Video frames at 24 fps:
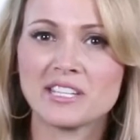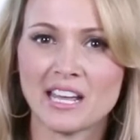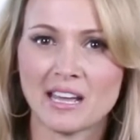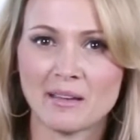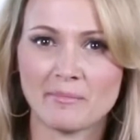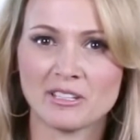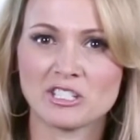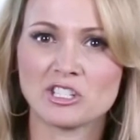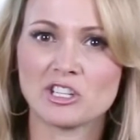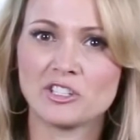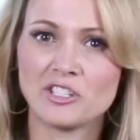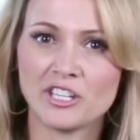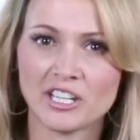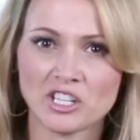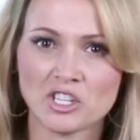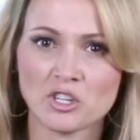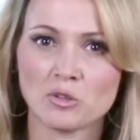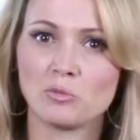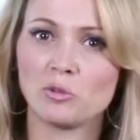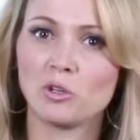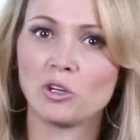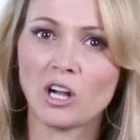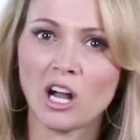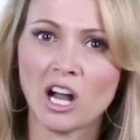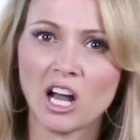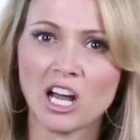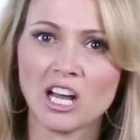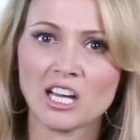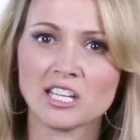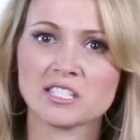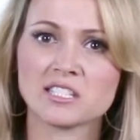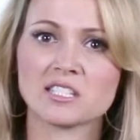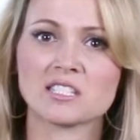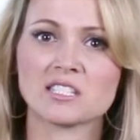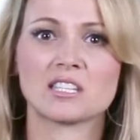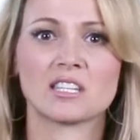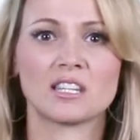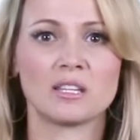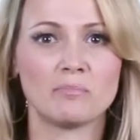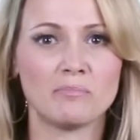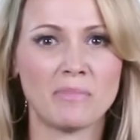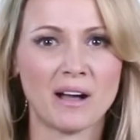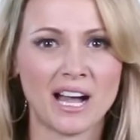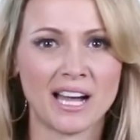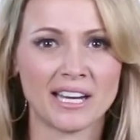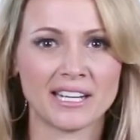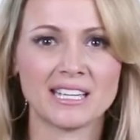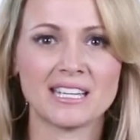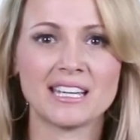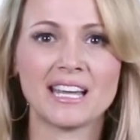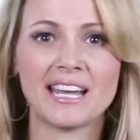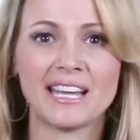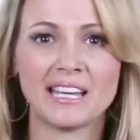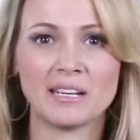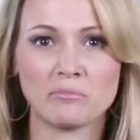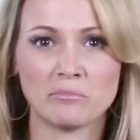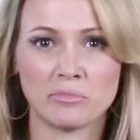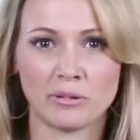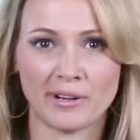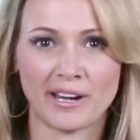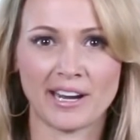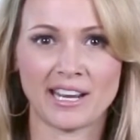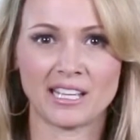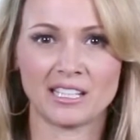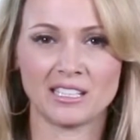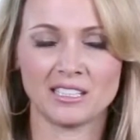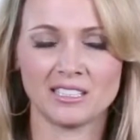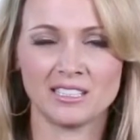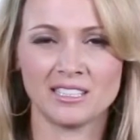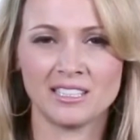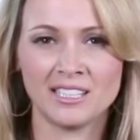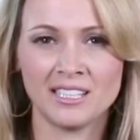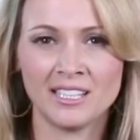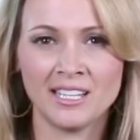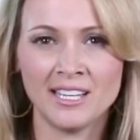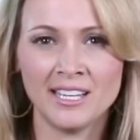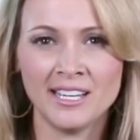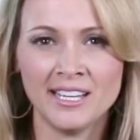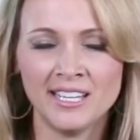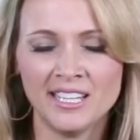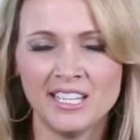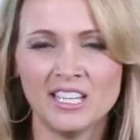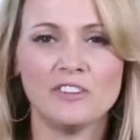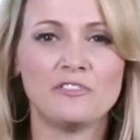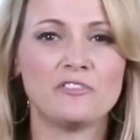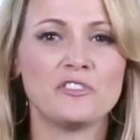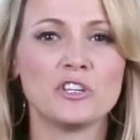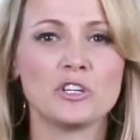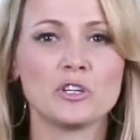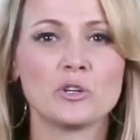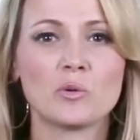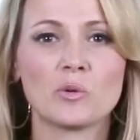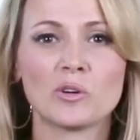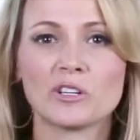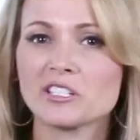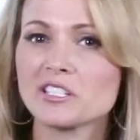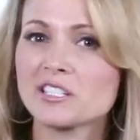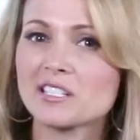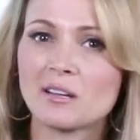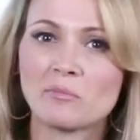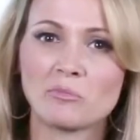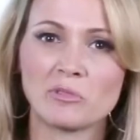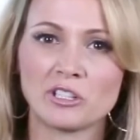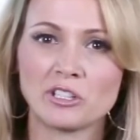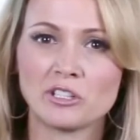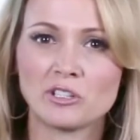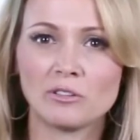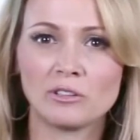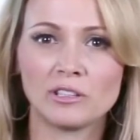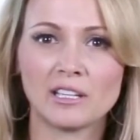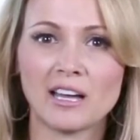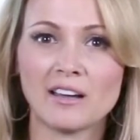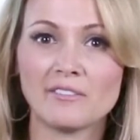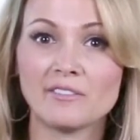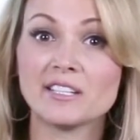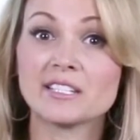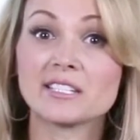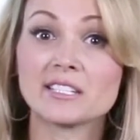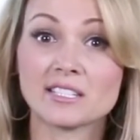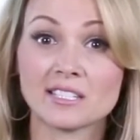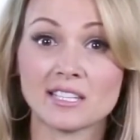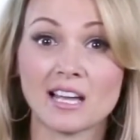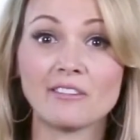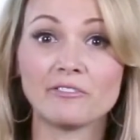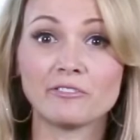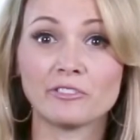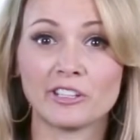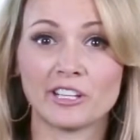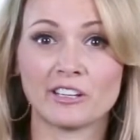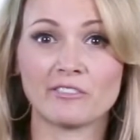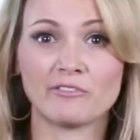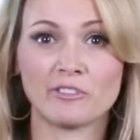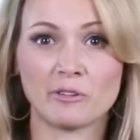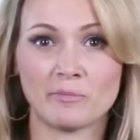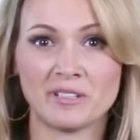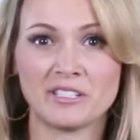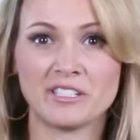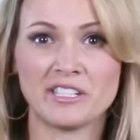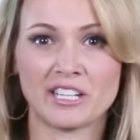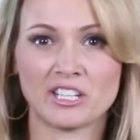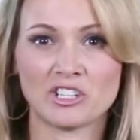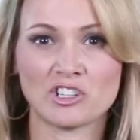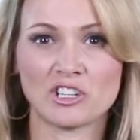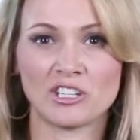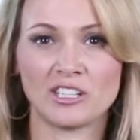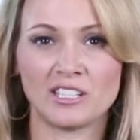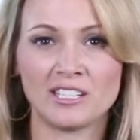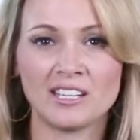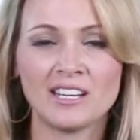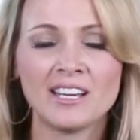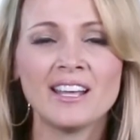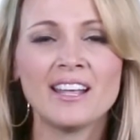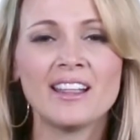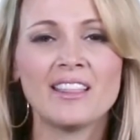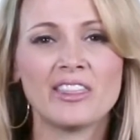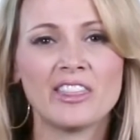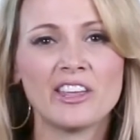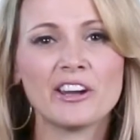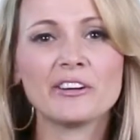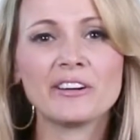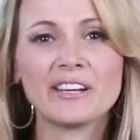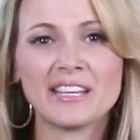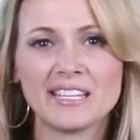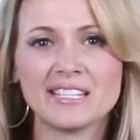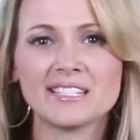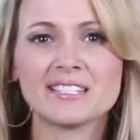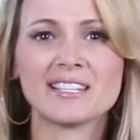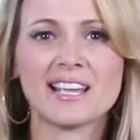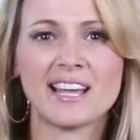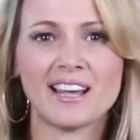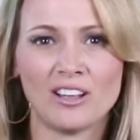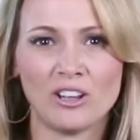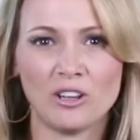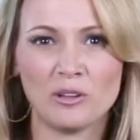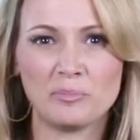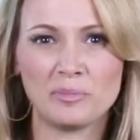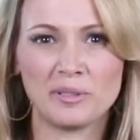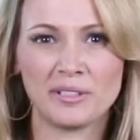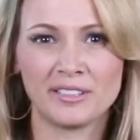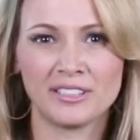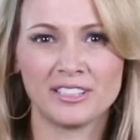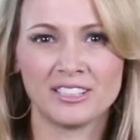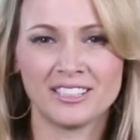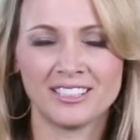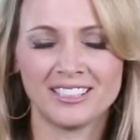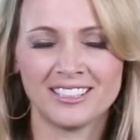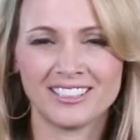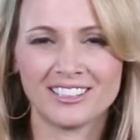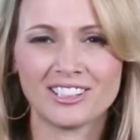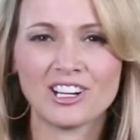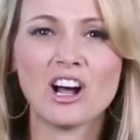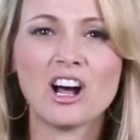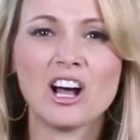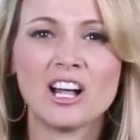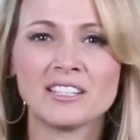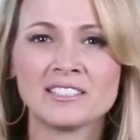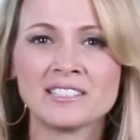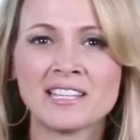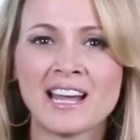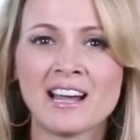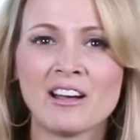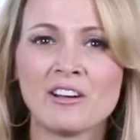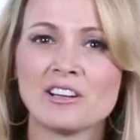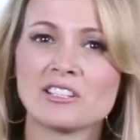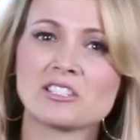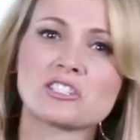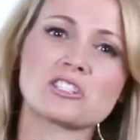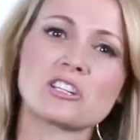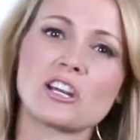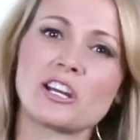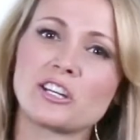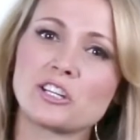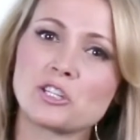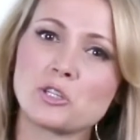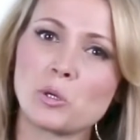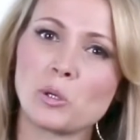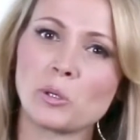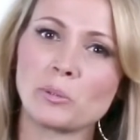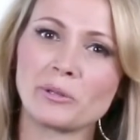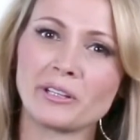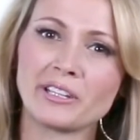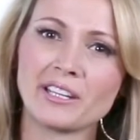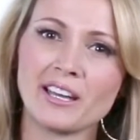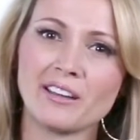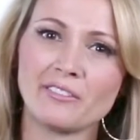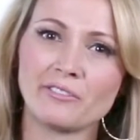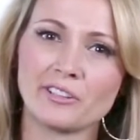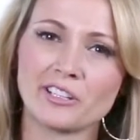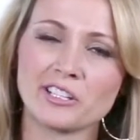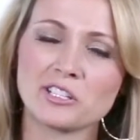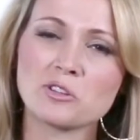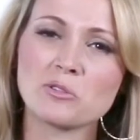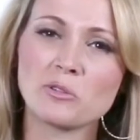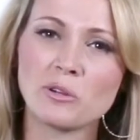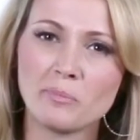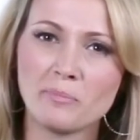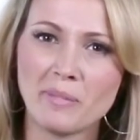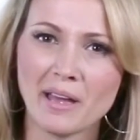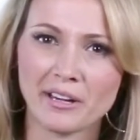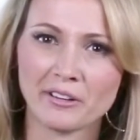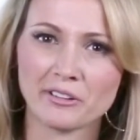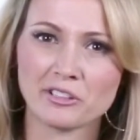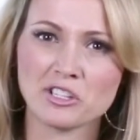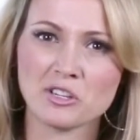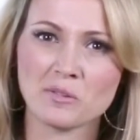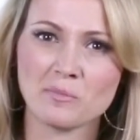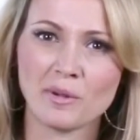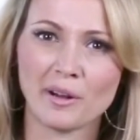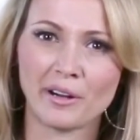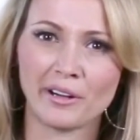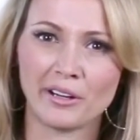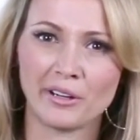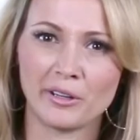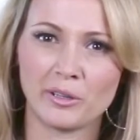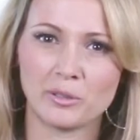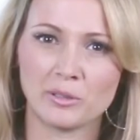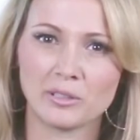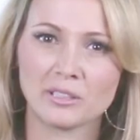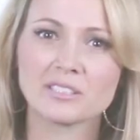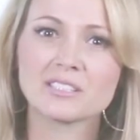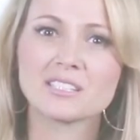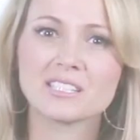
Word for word: the damage addiction will cause to the body and brain. If you or someone you love is suffering from addiction, there is help. Call now and start your recovery to a better tomorrow